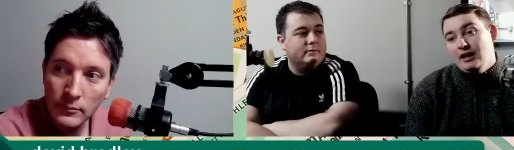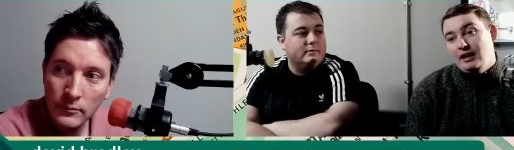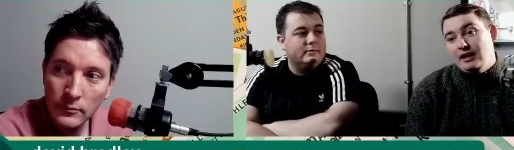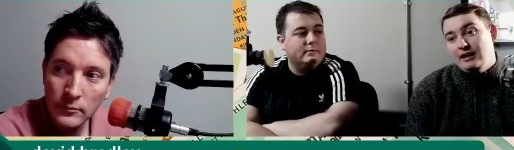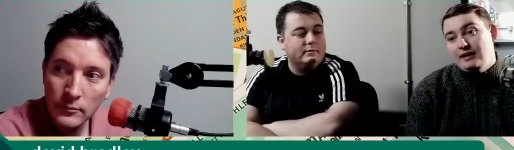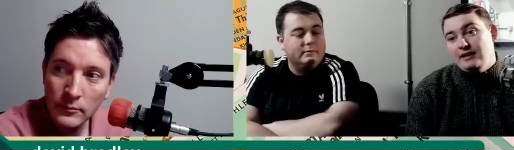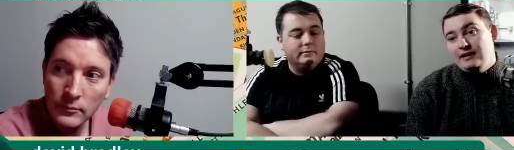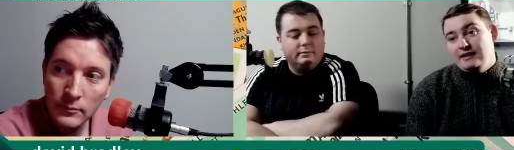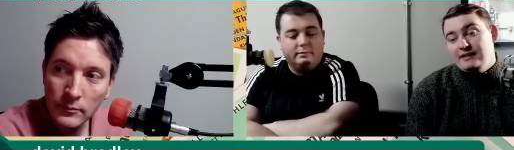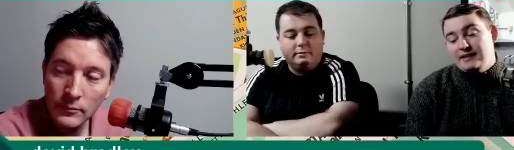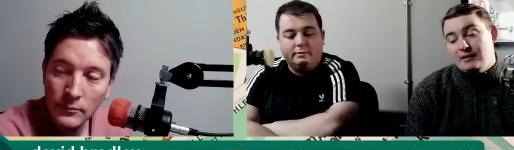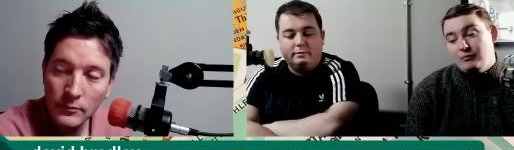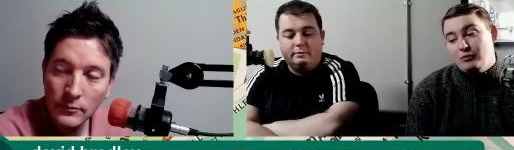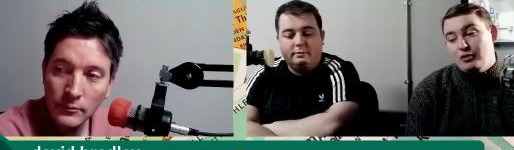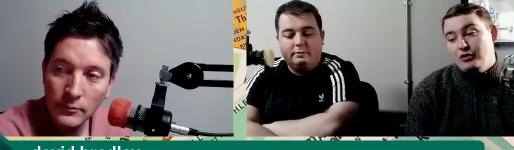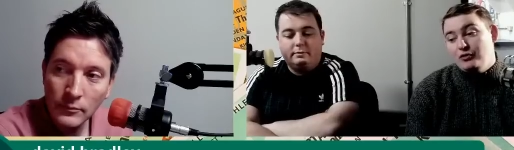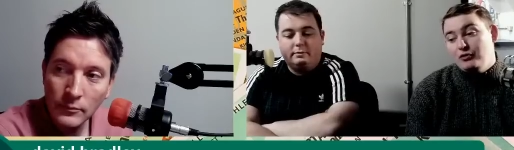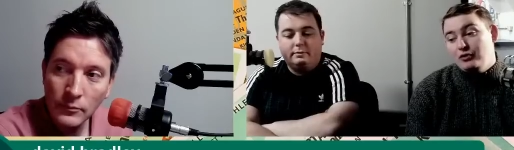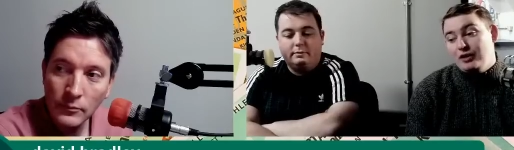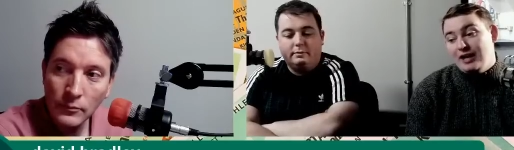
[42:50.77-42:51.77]
Speaker 1: and he's
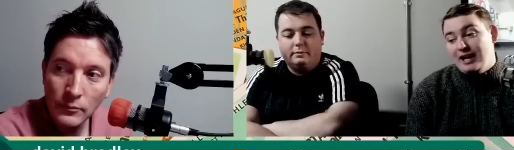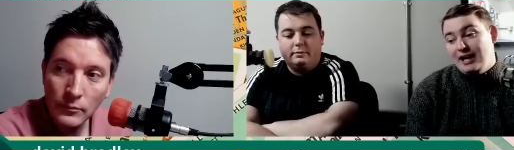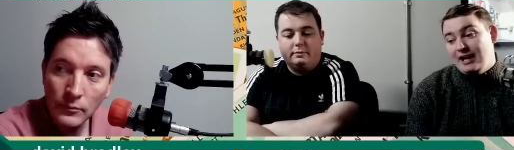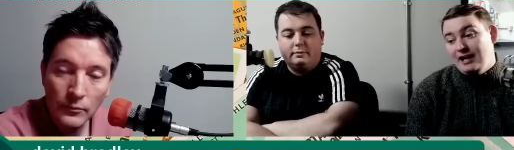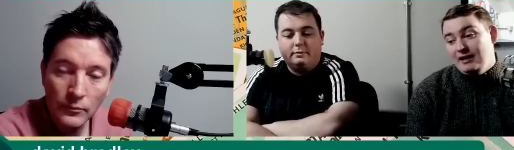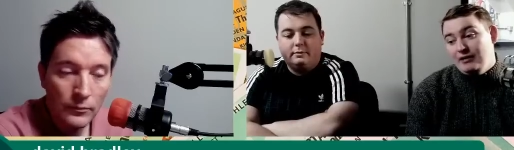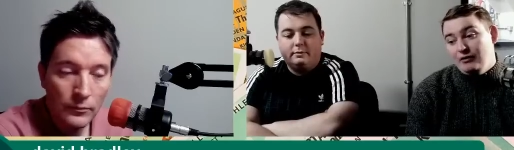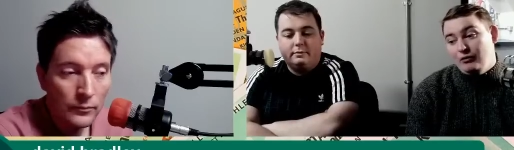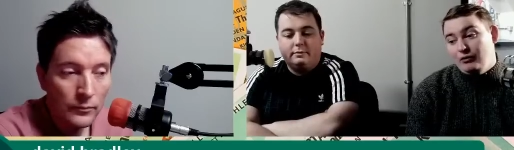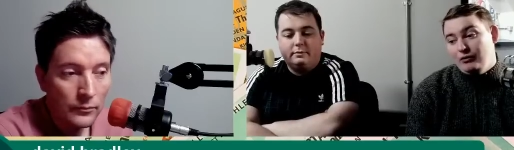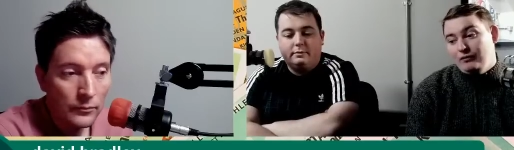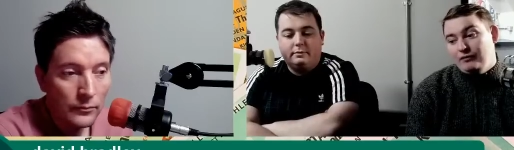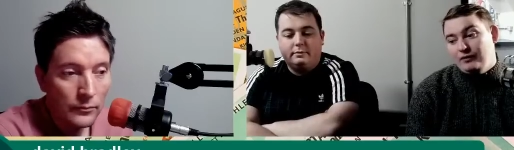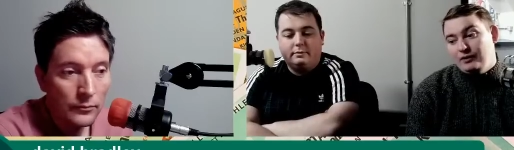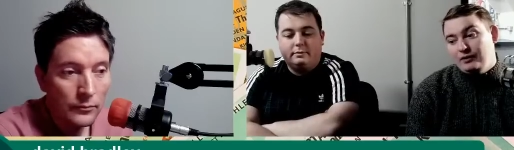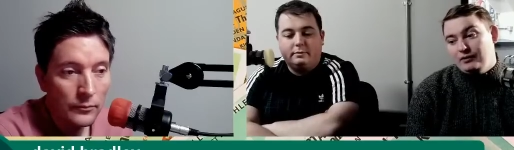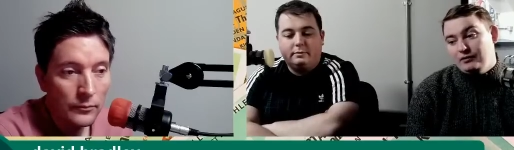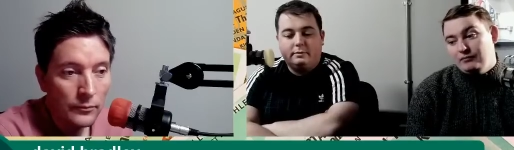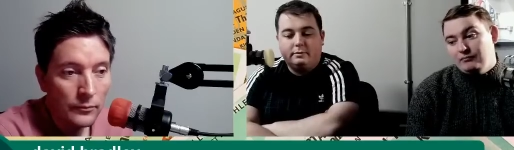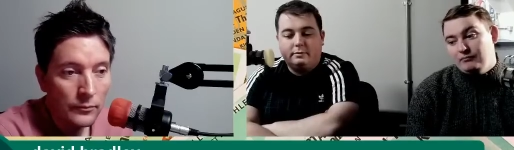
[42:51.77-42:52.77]
someone who can
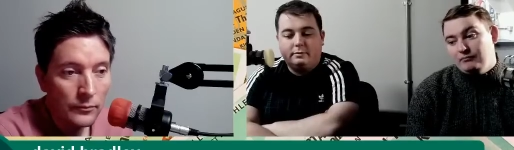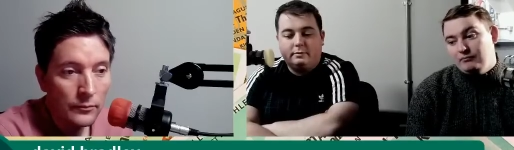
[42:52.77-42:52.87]
offer